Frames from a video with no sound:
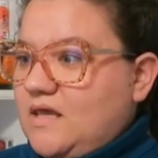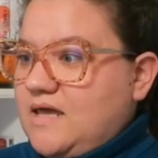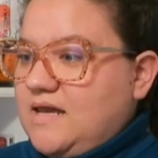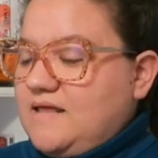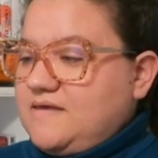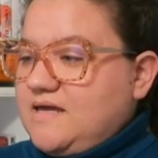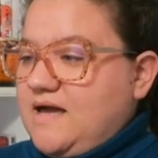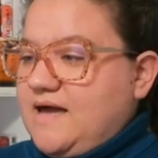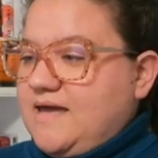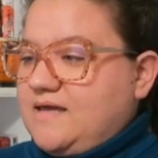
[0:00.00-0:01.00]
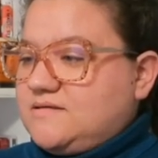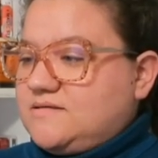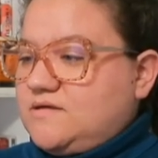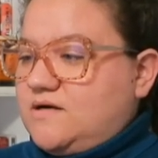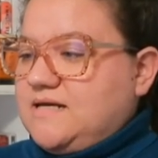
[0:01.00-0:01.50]
And I think I
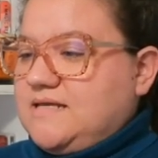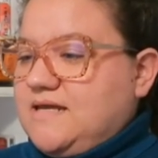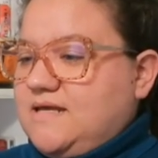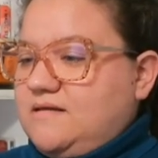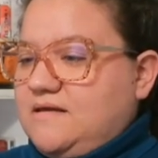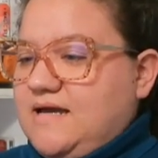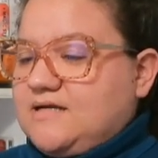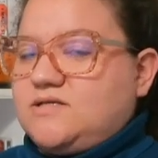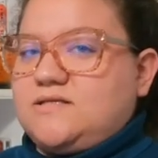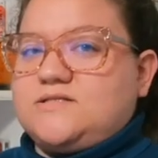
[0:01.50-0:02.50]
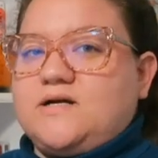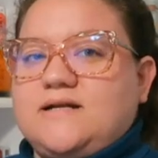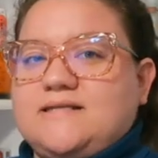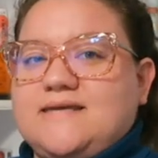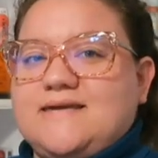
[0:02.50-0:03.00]

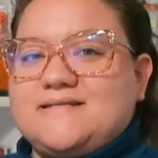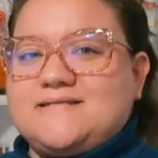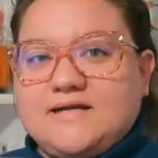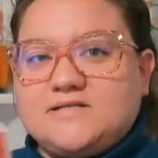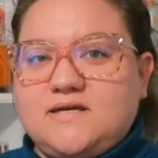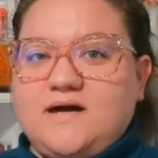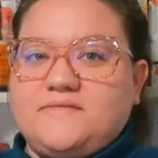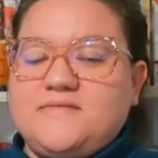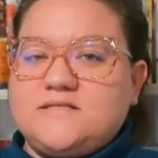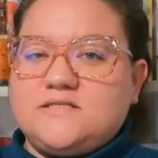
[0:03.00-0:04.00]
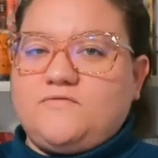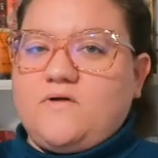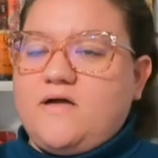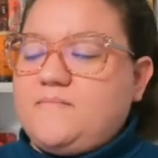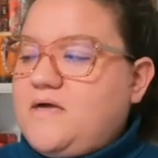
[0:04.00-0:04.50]
actually got this
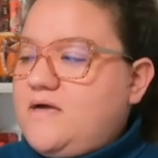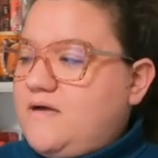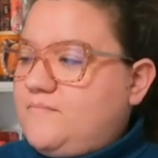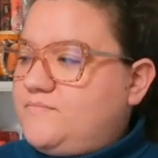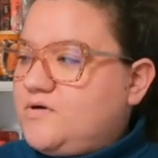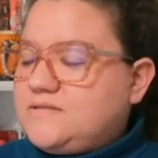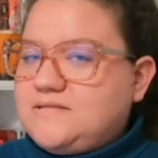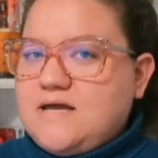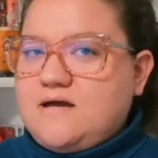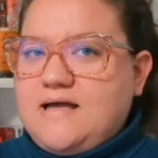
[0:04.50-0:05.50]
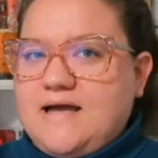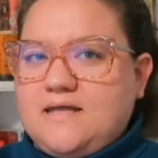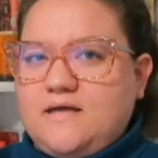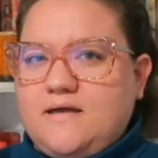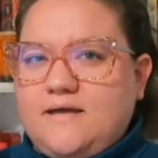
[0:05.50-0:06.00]
from a book sale
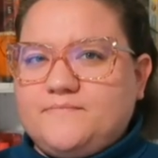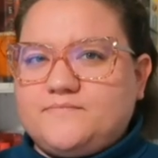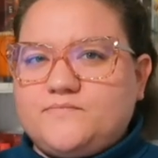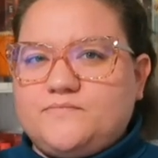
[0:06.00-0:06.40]
at